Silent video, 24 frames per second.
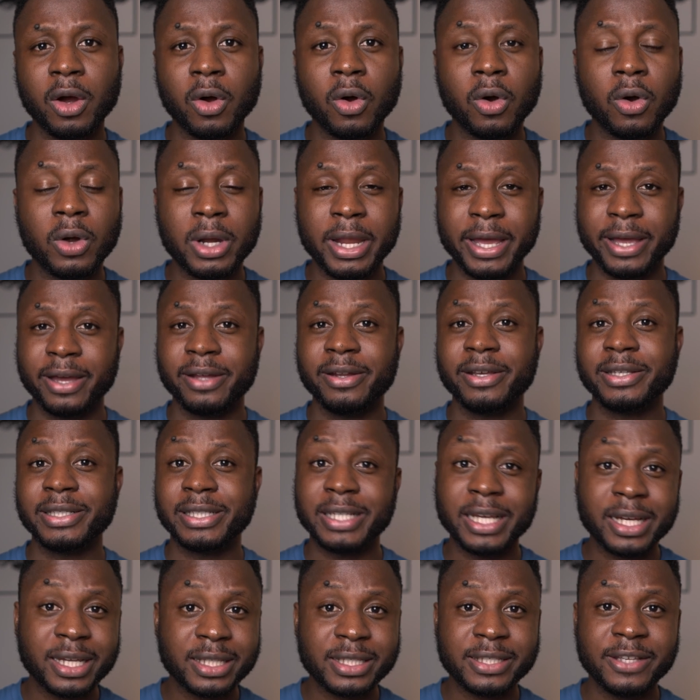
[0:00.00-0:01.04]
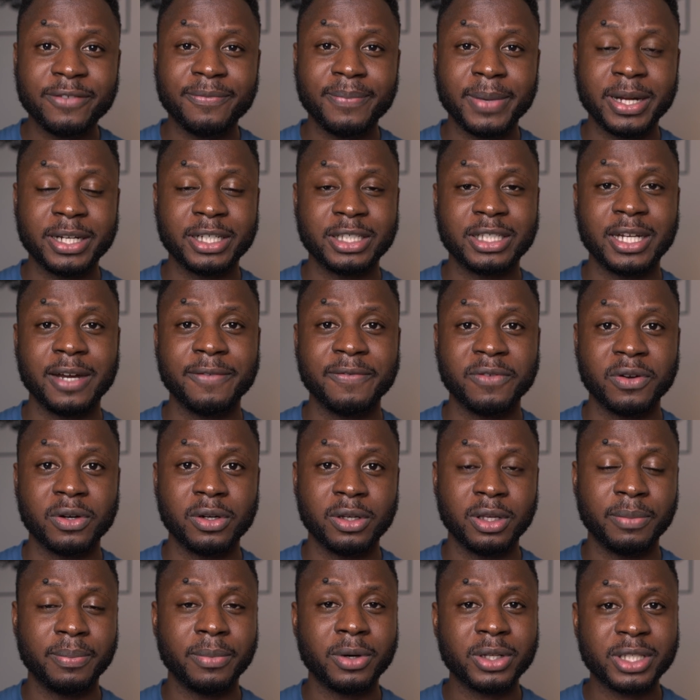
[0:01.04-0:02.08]
or like an executive manager for a
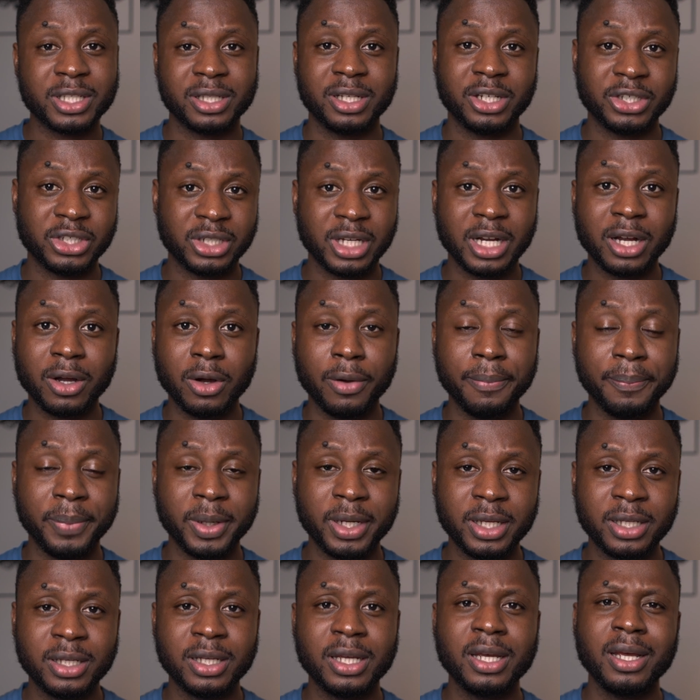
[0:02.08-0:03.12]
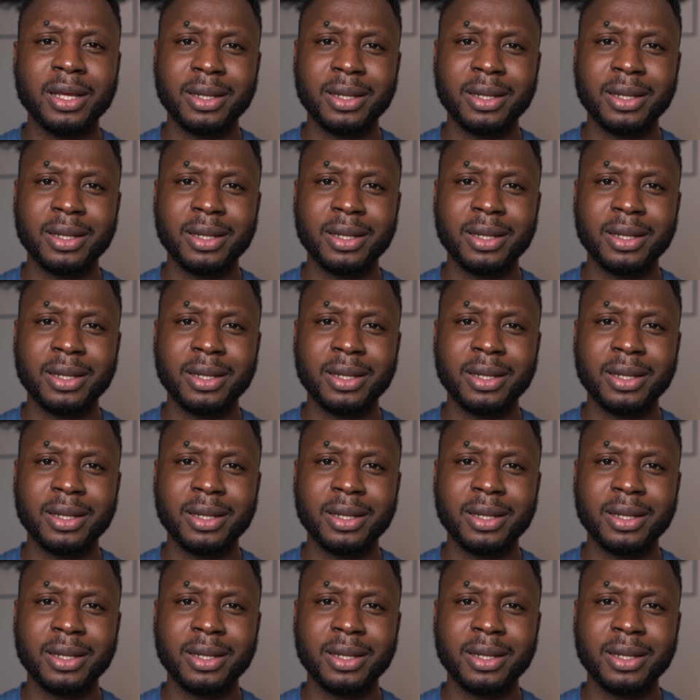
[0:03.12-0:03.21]
multinational company.